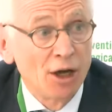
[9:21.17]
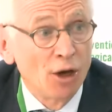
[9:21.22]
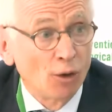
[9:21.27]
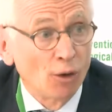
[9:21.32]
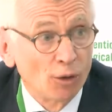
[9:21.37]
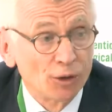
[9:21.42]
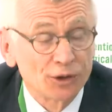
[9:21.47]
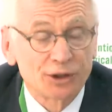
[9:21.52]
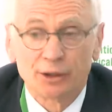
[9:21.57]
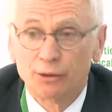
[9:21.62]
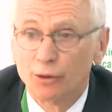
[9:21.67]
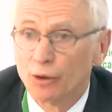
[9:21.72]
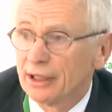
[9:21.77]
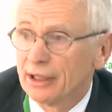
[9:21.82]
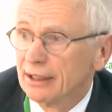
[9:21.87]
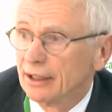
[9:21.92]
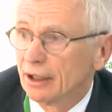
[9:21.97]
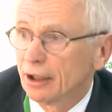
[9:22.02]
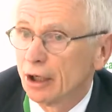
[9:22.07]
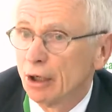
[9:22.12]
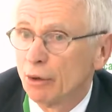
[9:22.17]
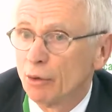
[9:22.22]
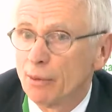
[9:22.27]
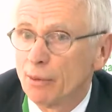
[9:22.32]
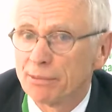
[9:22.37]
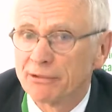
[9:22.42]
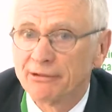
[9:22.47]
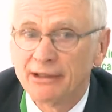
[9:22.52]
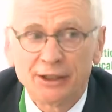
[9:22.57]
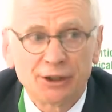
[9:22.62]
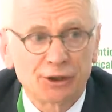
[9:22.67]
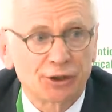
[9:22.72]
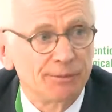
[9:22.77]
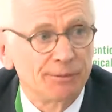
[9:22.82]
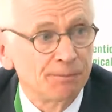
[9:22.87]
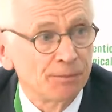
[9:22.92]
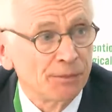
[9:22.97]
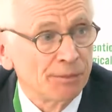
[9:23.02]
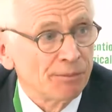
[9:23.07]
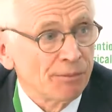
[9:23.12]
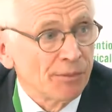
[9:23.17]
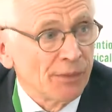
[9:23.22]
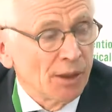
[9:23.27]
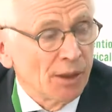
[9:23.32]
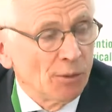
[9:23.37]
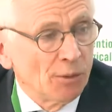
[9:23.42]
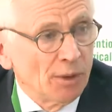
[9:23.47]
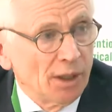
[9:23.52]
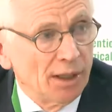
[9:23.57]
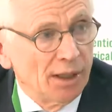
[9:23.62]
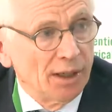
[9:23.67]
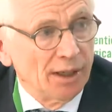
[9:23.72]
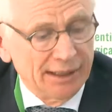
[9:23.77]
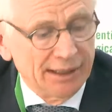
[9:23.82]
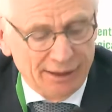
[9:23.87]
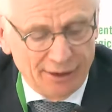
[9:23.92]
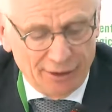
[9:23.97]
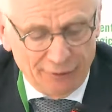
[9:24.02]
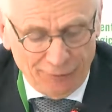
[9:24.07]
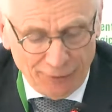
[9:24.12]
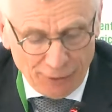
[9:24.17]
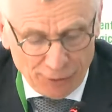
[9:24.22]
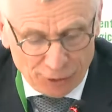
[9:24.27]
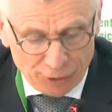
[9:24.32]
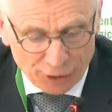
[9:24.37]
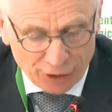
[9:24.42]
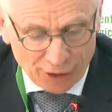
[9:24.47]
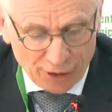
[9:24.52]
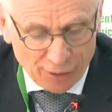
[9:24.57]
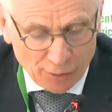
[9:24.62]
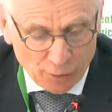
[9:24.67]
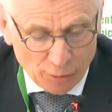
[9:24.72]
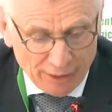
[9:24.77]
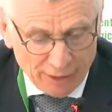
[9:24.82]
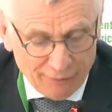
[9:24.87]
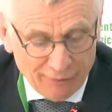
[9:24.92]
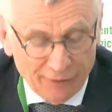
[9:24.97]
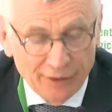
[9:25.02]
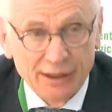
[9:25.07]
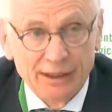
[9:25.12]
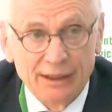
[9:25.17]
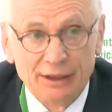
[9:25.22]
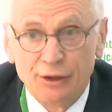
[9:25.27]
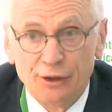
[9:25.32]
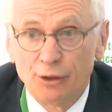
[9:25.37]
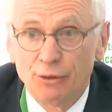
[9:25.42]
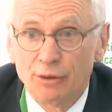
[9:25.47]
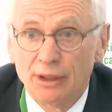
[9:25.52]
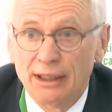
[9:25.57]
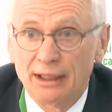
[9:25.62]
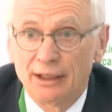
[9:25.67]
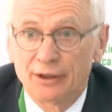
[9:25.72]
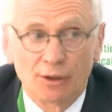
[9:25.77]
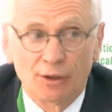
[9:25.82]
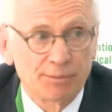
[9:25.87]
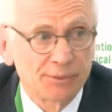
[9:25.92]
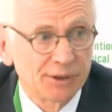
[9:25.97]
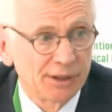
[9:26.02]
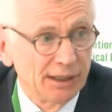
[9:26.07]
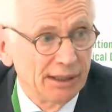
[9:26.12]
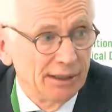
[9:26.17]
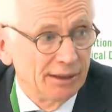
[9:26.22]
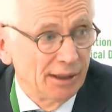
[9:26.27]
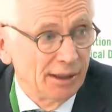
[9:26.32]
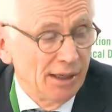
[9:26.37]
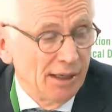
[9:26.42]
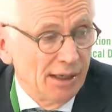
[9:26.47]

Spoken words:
Also looking at cooperation in the future with the newly adopted